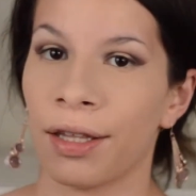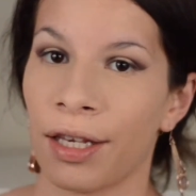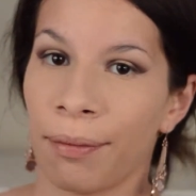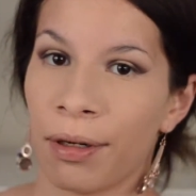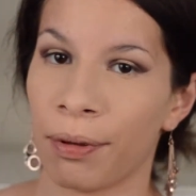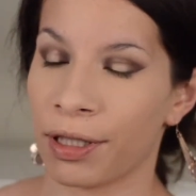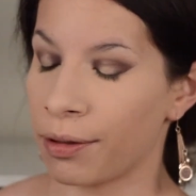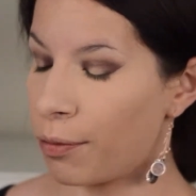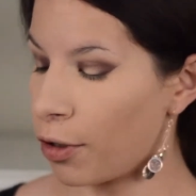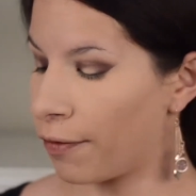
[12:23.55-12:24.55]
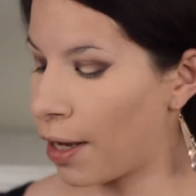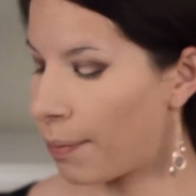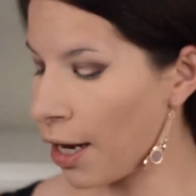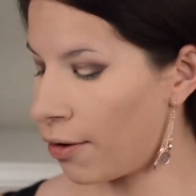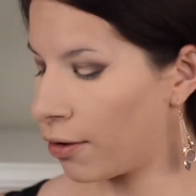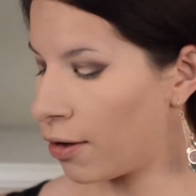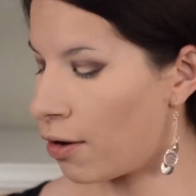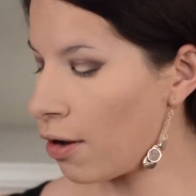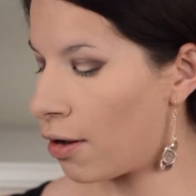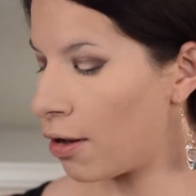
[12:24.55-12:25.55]
Then I'm gonna put some more of that powder on
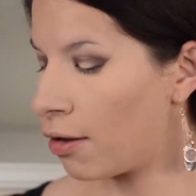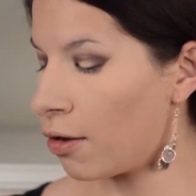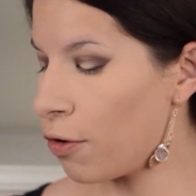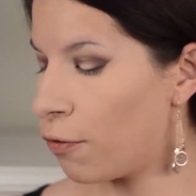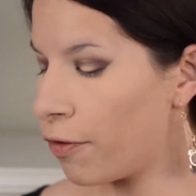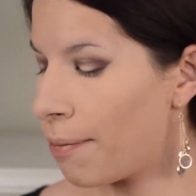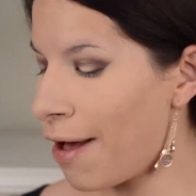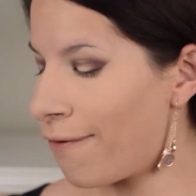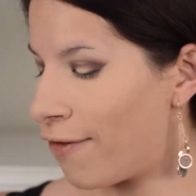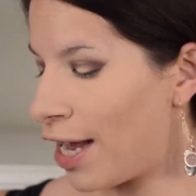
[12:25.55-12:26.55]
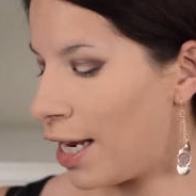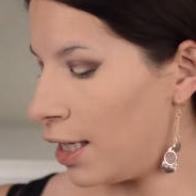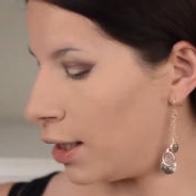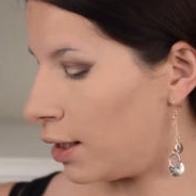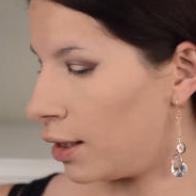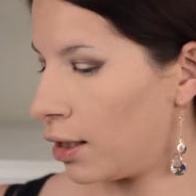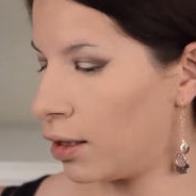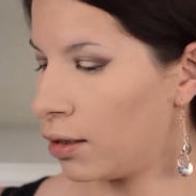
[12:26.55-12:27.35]
all over my face.